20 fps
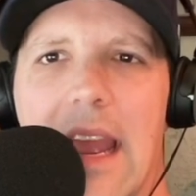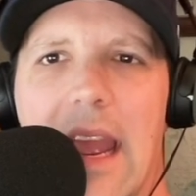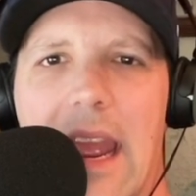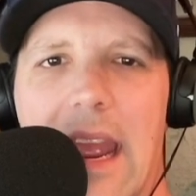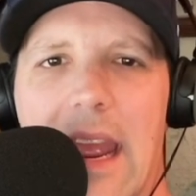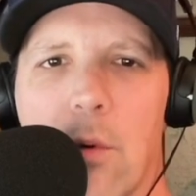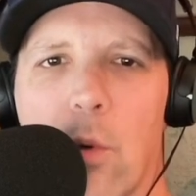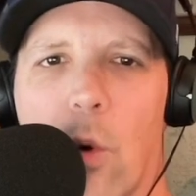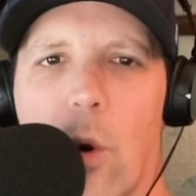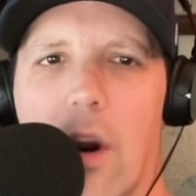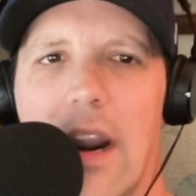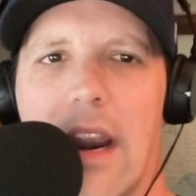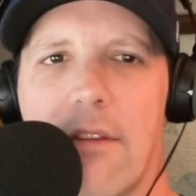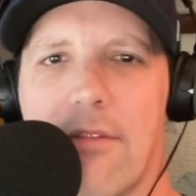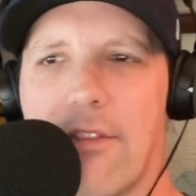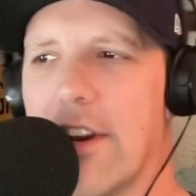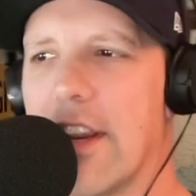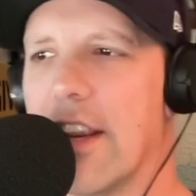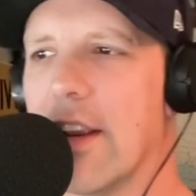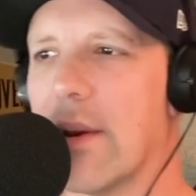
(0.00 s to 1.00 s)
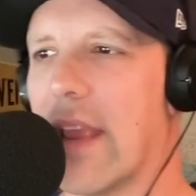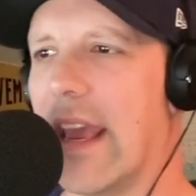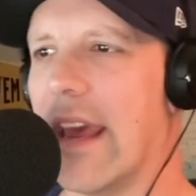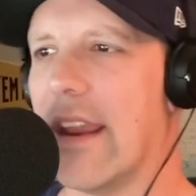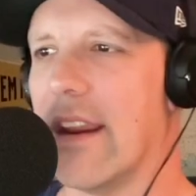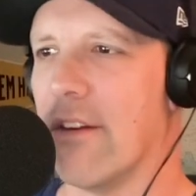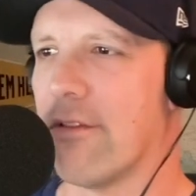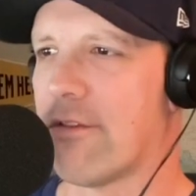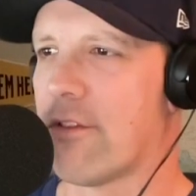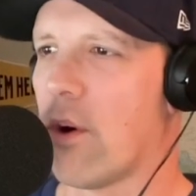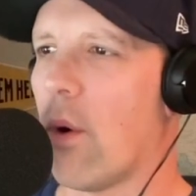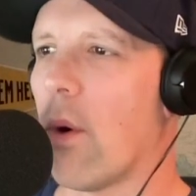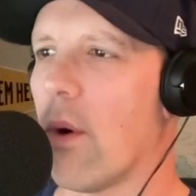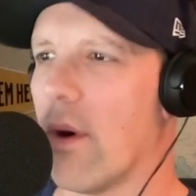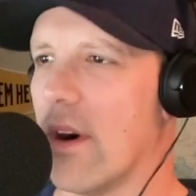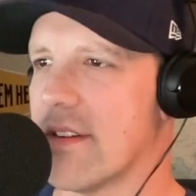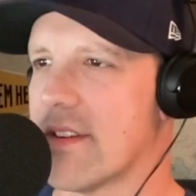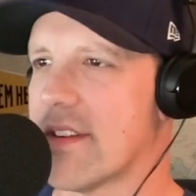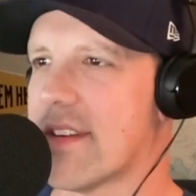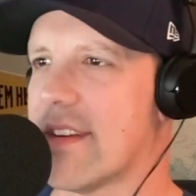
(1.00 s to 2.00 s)
and wherever you get, of
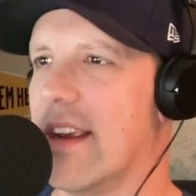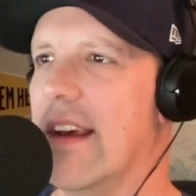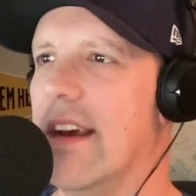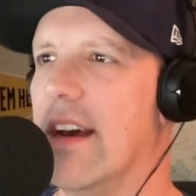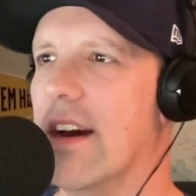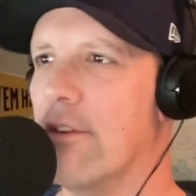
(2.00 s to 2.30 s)
course,